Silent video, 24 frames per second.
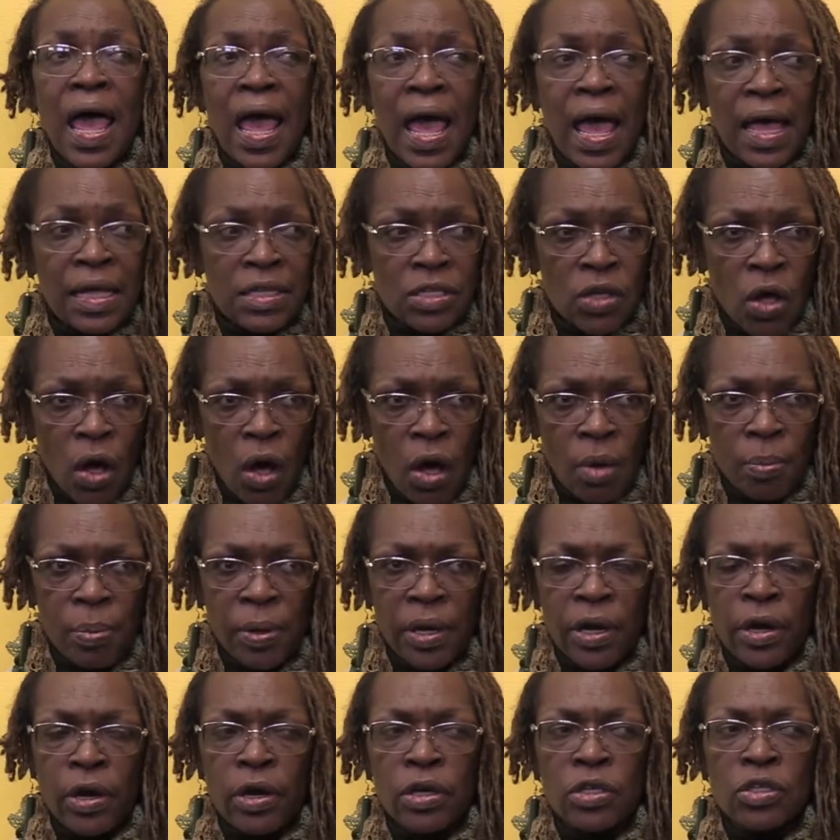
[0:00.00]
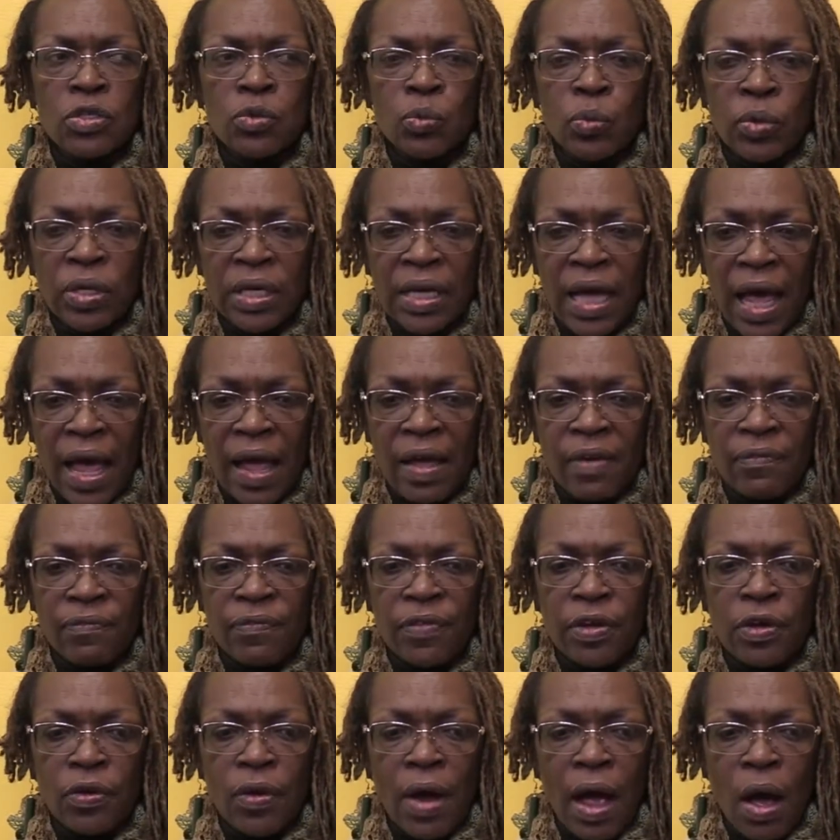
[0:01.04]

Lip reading: As all parents, we kind of figure